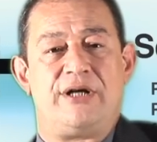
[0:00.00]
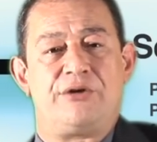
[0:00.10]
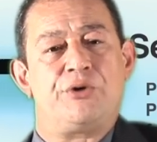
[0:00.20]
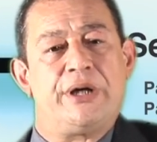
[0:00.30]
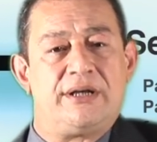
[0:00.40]
very
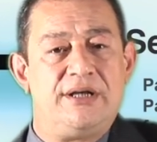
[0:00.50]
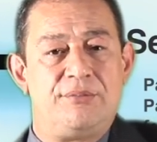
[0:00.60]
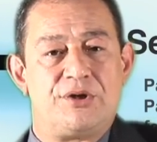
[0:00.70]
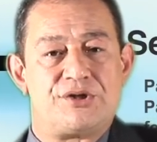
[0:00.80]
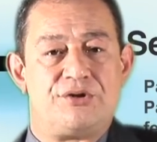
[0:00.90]
quickly
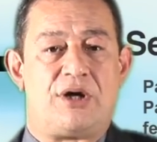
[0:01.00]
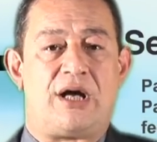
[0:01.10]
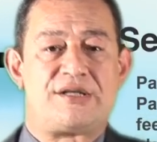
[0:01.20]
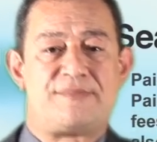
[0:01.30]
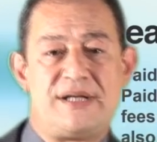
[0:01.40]
because, you know,
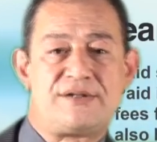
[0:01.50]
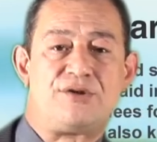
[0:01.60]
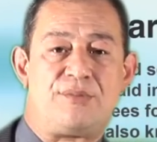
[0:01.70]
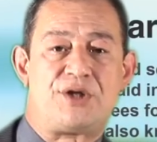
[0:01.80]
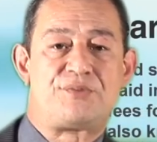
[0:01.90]
I spent
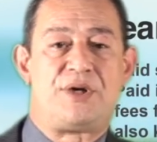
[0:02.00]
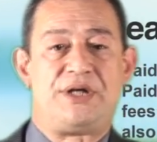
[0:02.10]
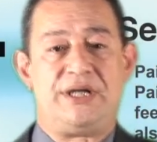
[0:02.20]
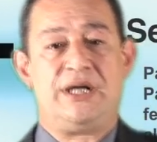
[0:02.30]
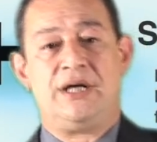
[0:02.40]
so much
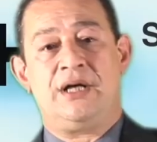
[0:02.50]
money.